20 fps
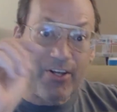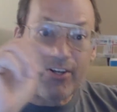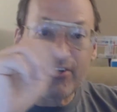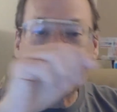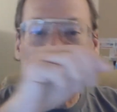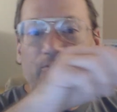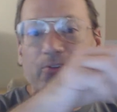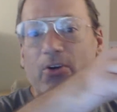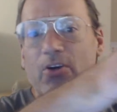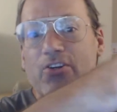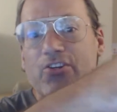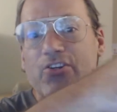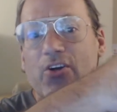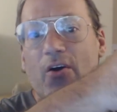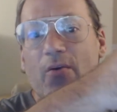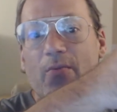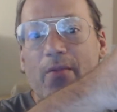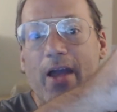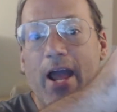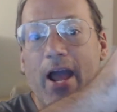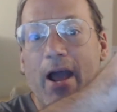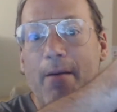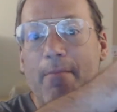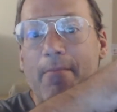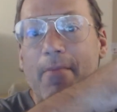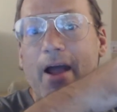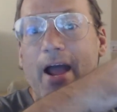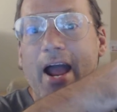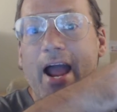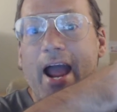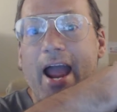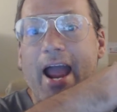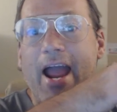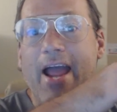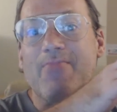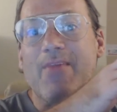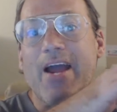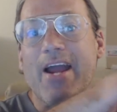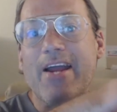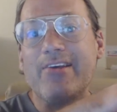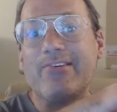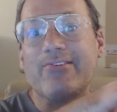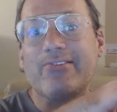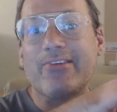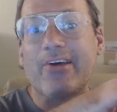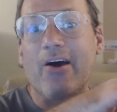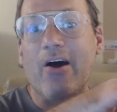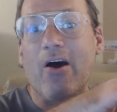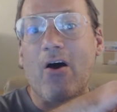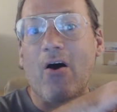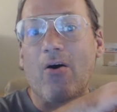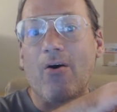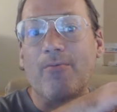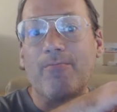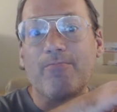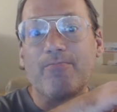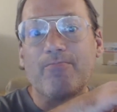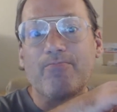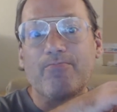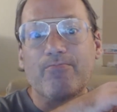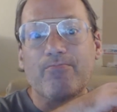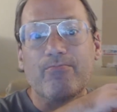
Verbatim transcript: Did a search on them and they sell